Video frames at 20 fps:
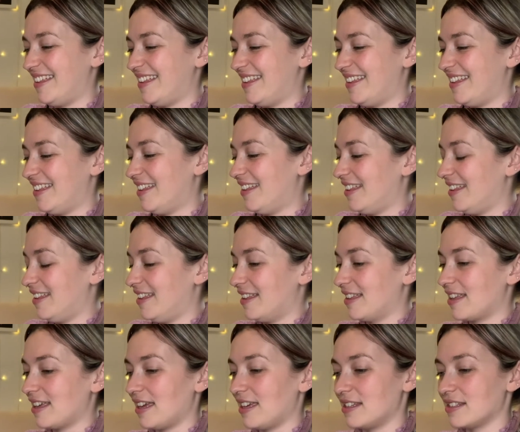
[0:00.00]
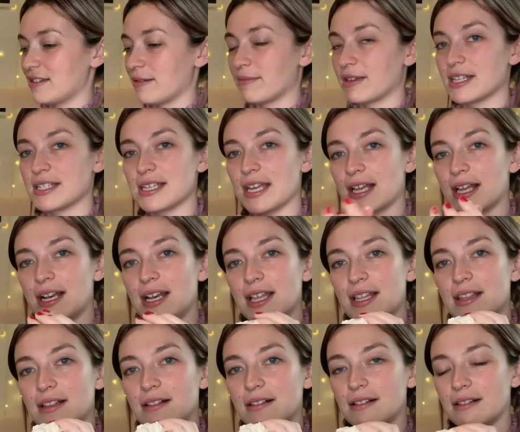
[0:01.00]
Okay, so I'm going to take a
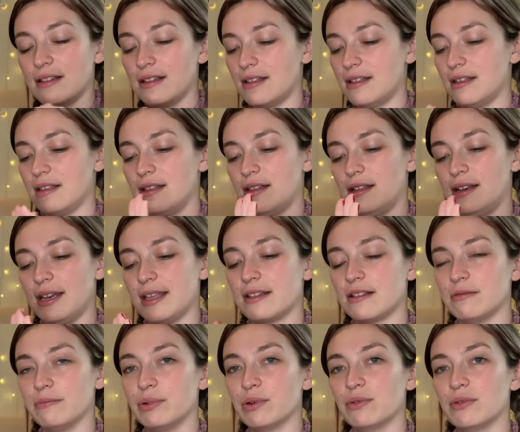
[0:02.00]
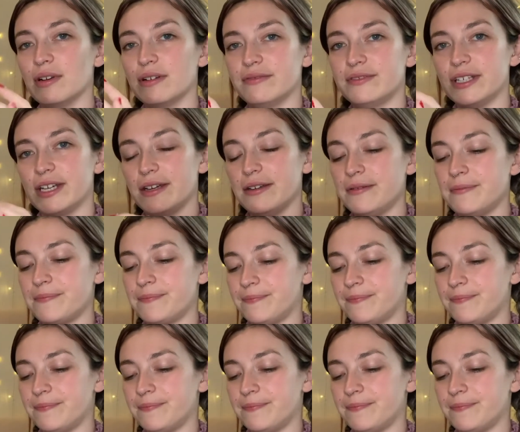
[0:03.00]
little ball of dough,